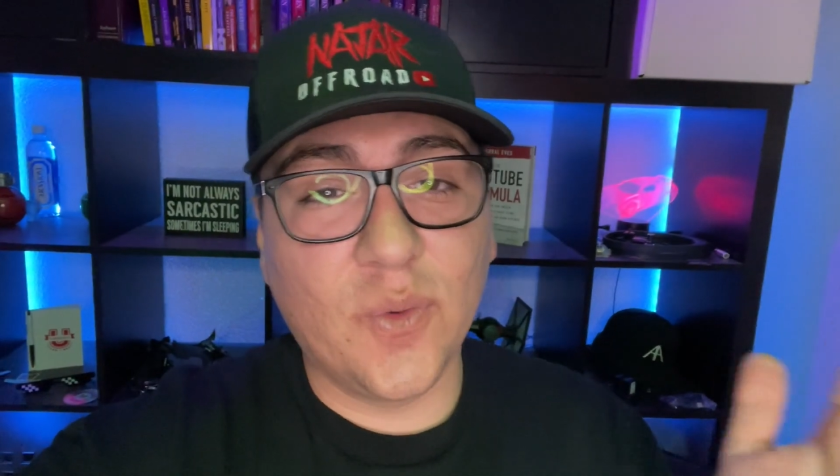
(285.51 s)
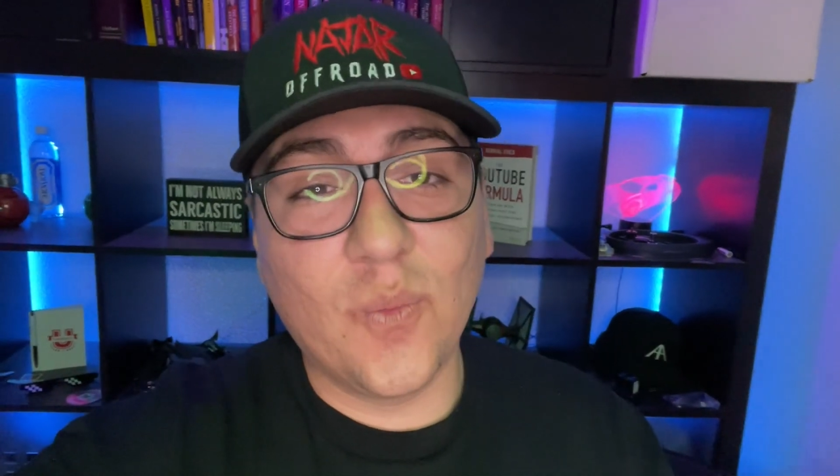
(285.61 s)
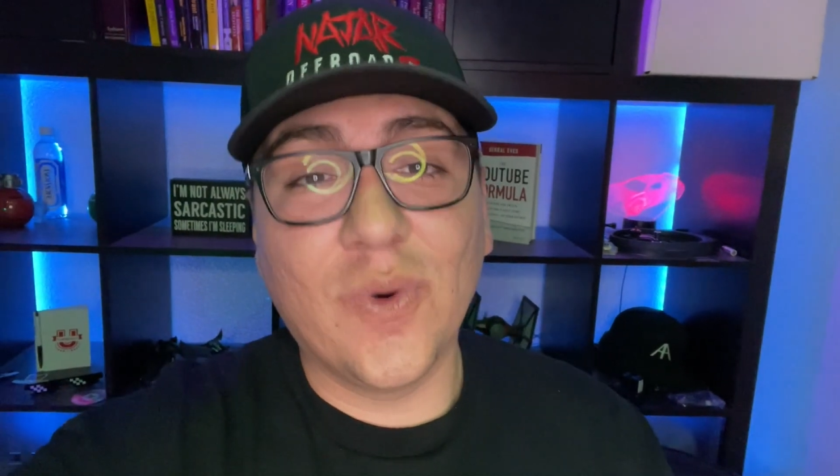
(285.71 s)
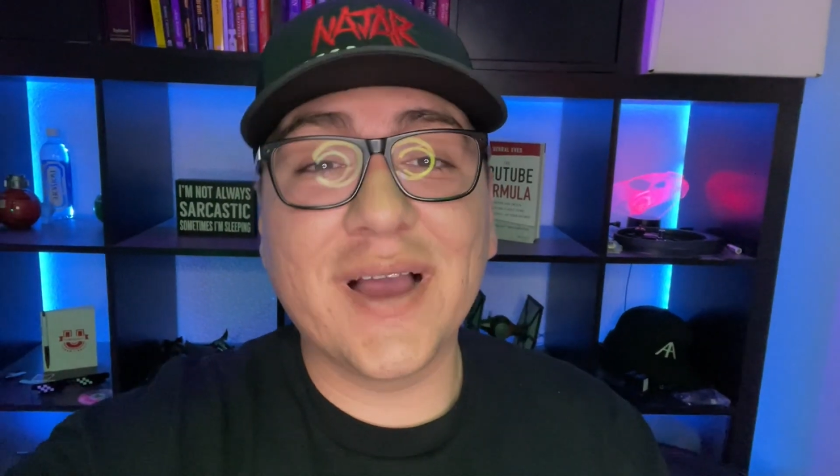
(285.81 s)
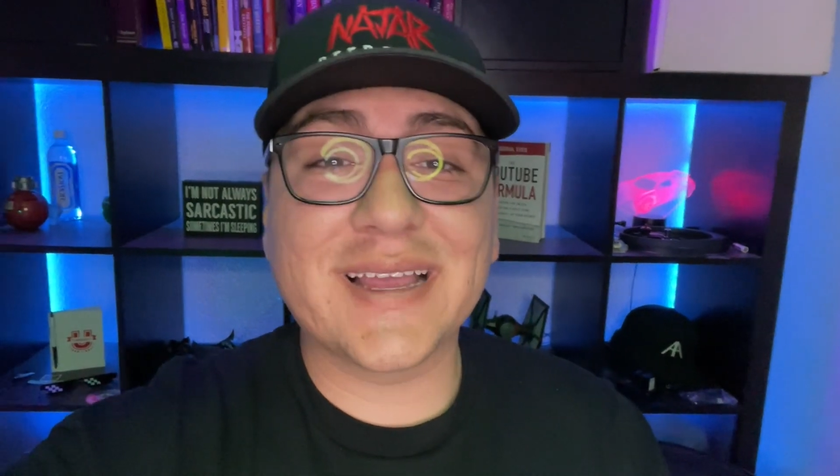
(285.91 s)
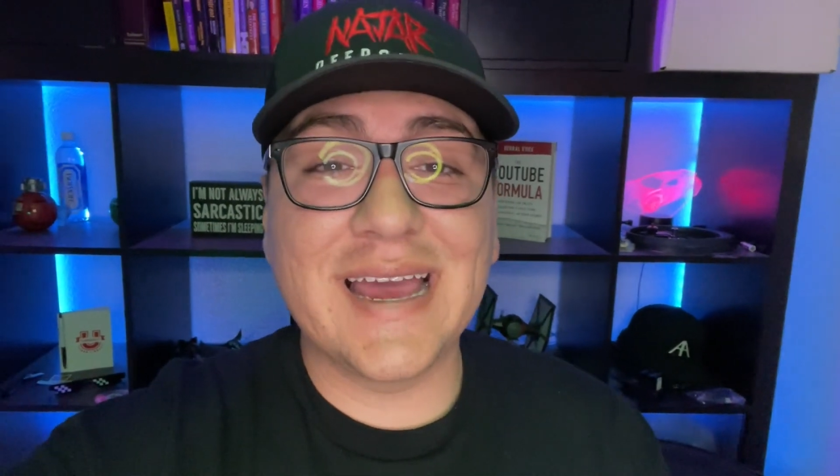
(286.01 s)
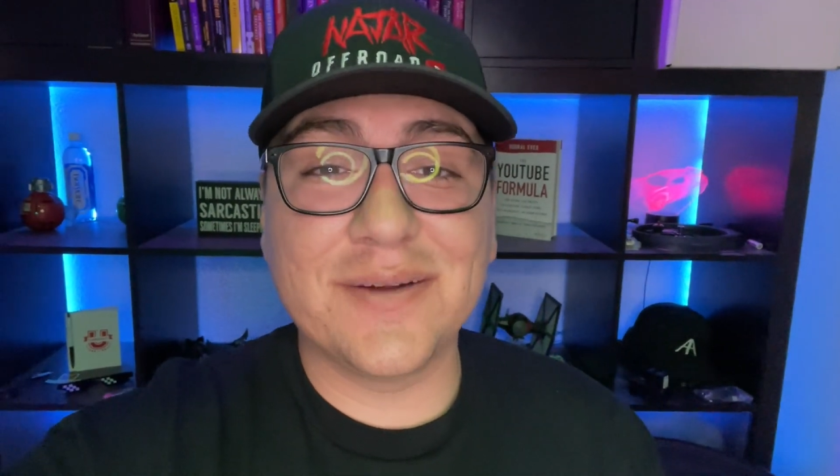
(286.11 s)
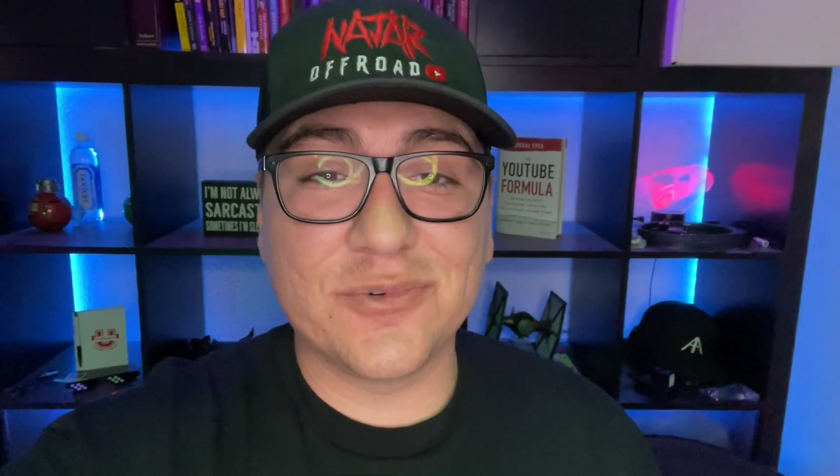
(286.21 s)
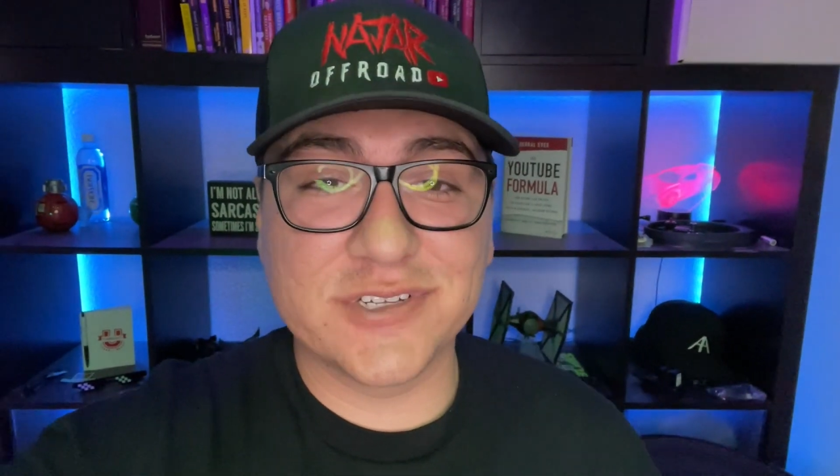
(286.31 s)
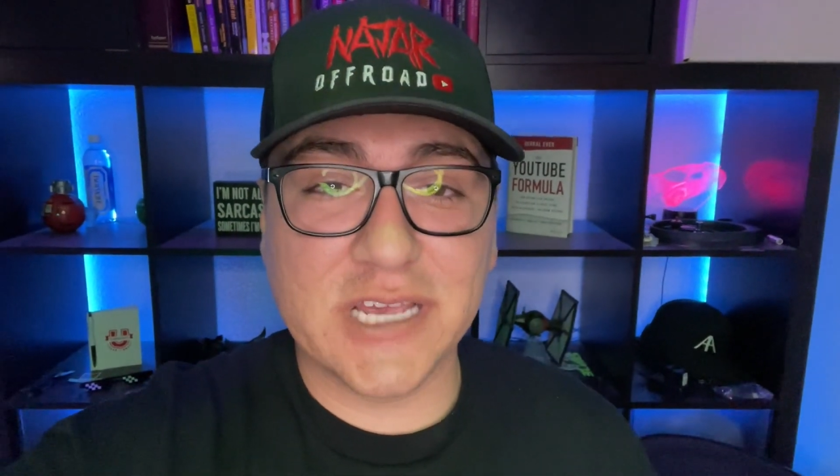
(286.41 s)
what kind of
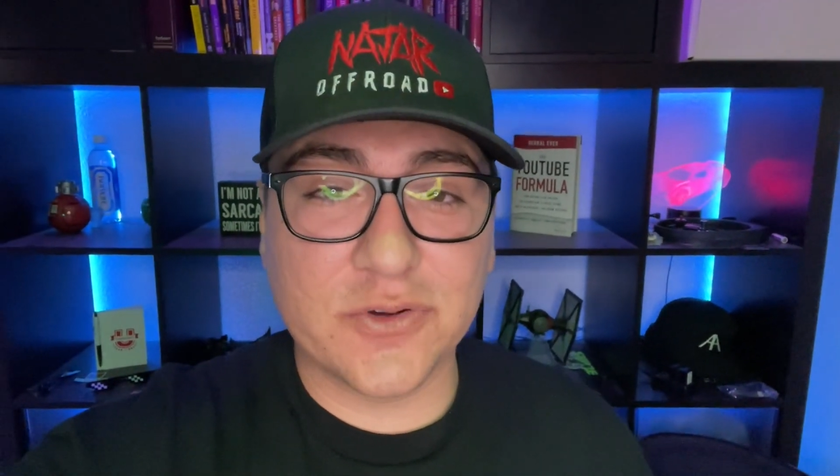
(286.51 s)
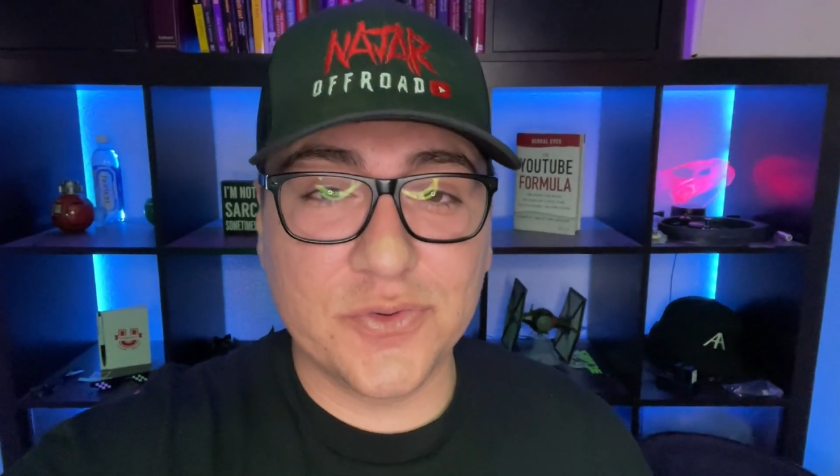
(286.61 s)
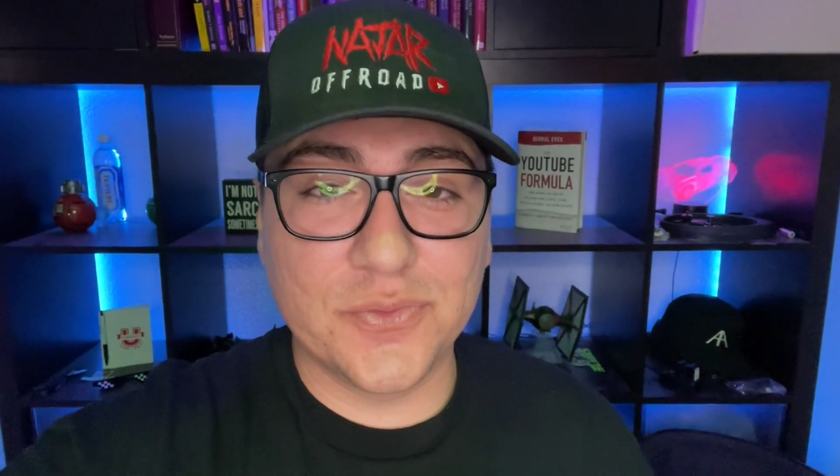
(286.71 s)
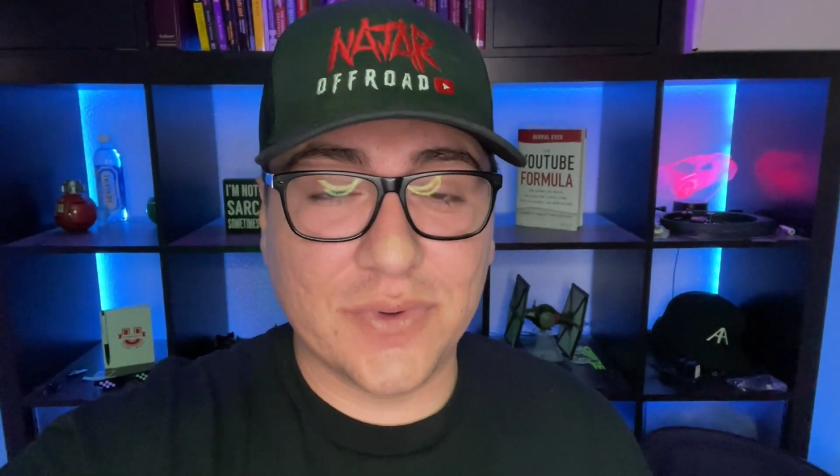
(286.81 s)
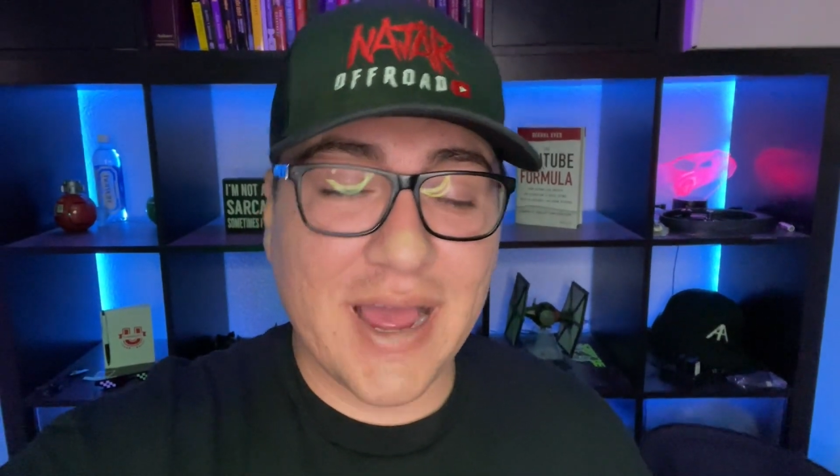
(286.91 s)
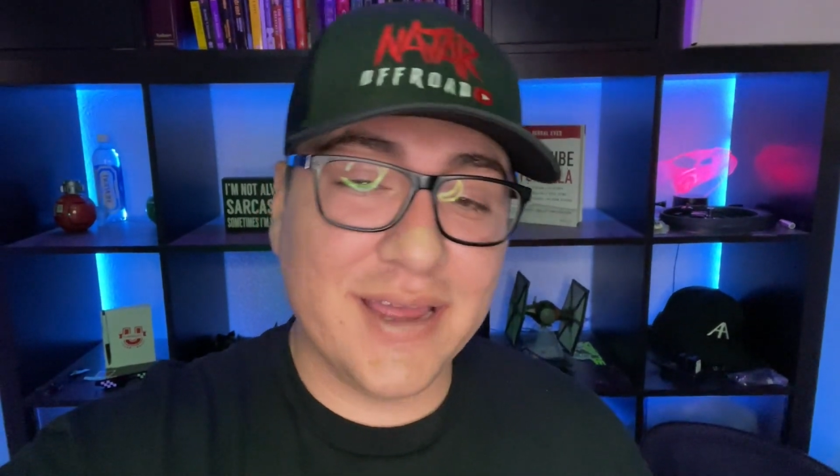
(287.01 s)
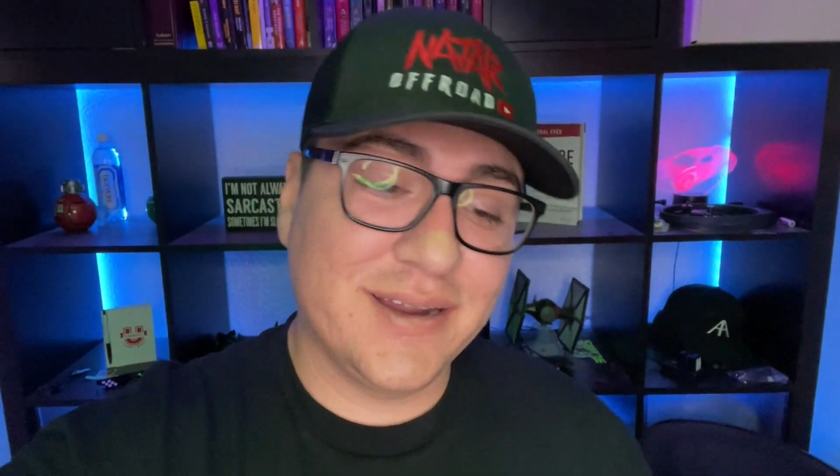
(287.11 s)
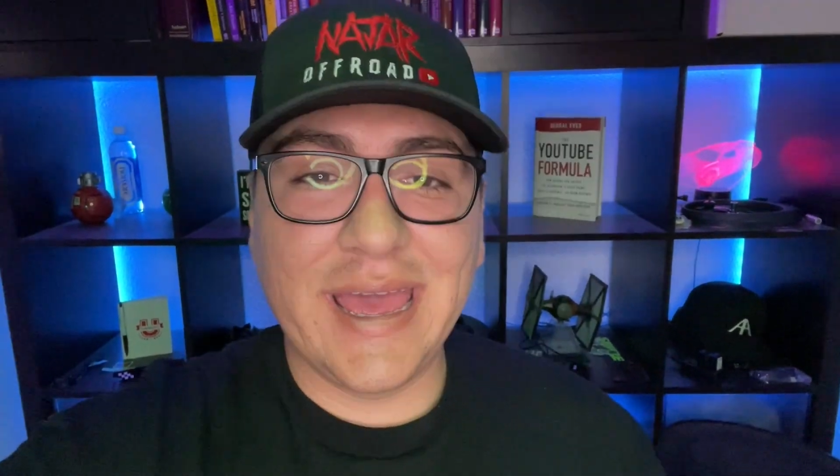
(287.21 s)
motorcycle you ride.